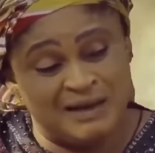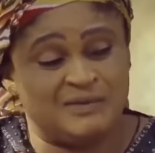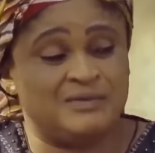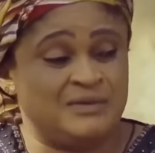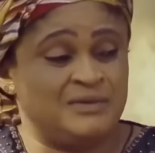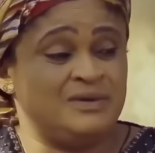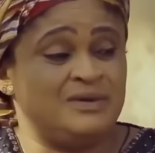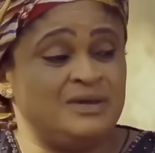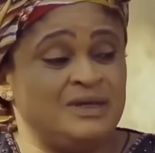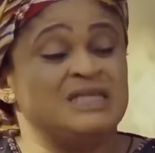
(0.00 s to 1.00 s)
now
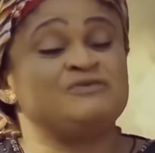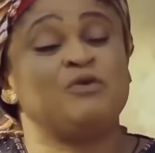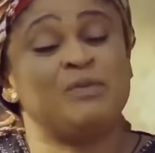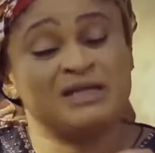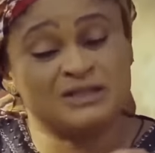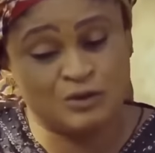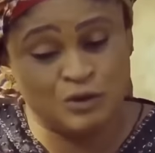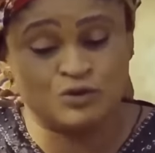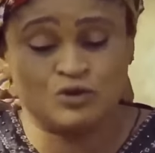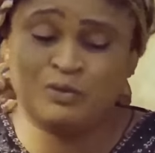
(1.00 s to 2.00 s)
is for my
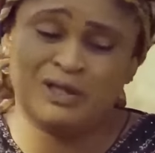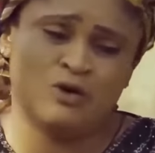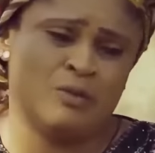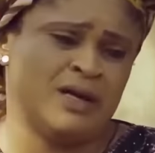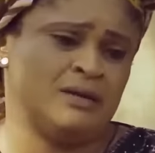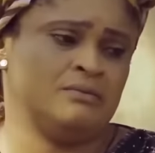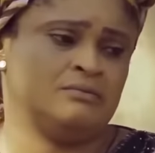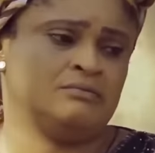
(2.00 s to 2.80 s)
son to be normal.